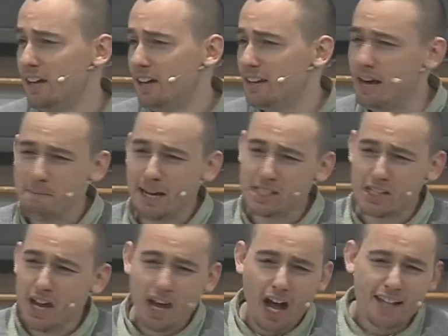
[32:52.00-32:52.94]
That means
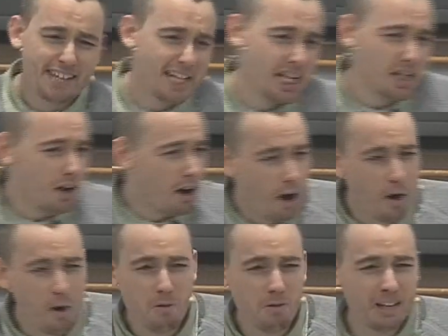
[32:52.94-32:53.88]
taking your
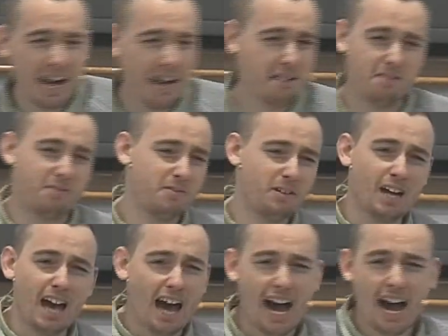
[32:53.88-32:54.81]
whole life
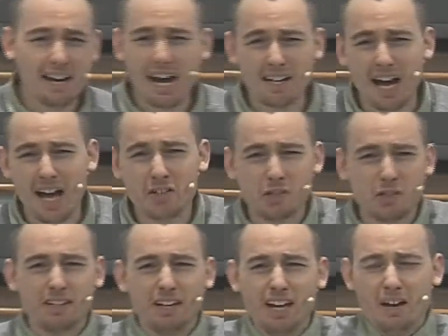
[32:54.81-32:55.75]
and
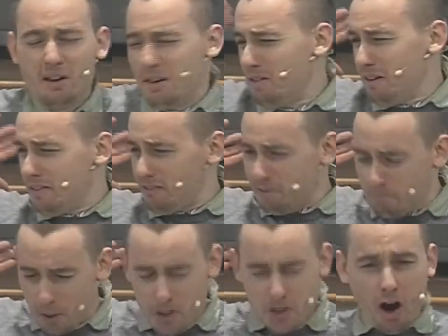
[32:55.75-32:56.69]
just
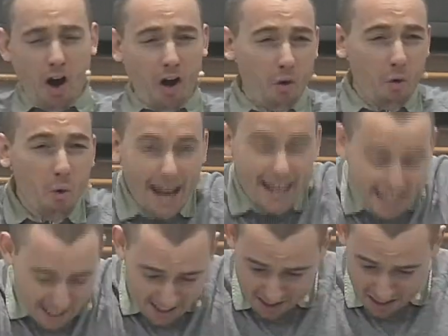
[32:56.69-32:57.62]
putting your whole
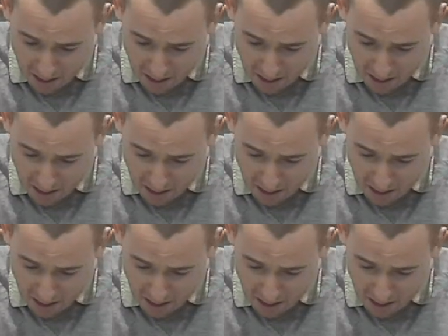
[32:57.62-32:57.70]
weight